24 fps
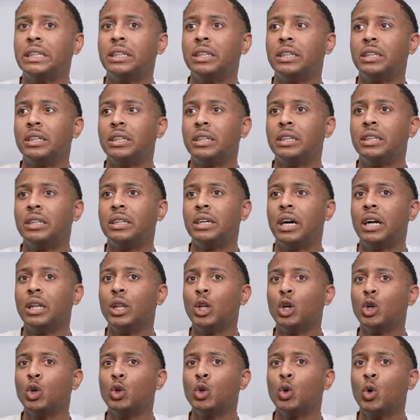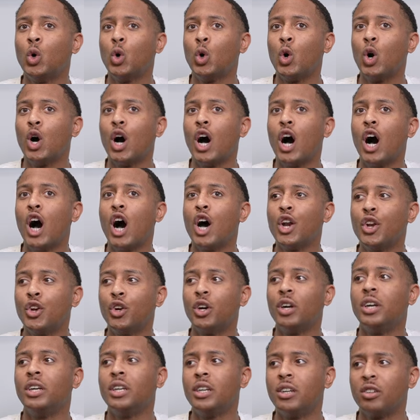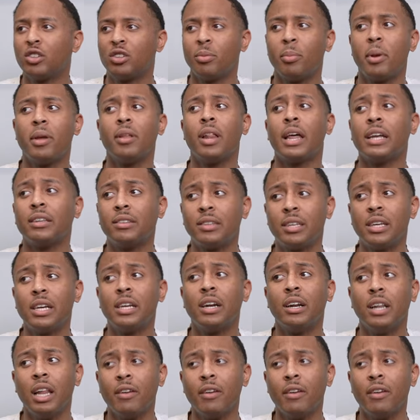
a little under a year, so maybe like 10 or